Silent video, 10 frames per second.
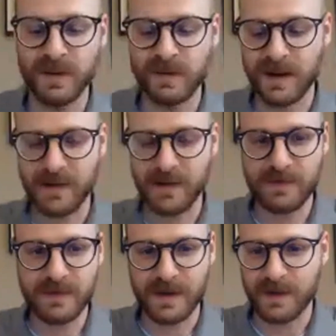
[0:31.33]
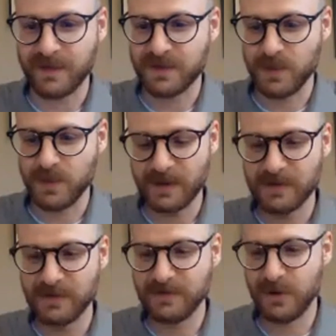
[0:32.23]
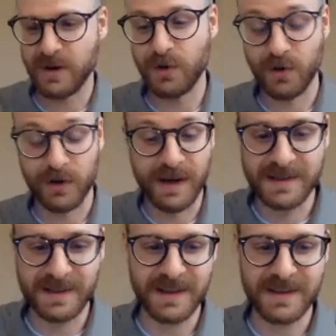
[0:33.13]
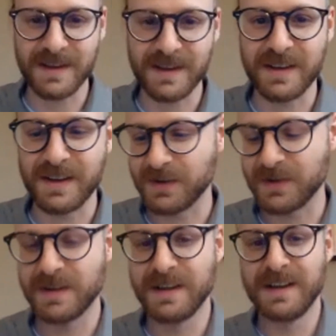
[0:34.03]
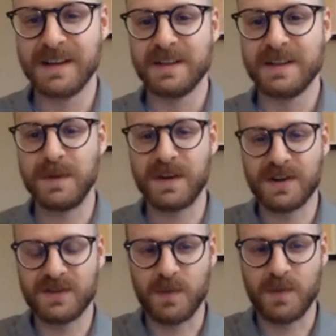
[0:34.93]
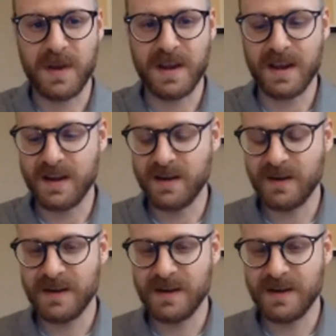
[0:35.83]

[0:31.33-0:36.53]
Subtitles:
and Professor Bell for organizing this, and to the other speakers for being here.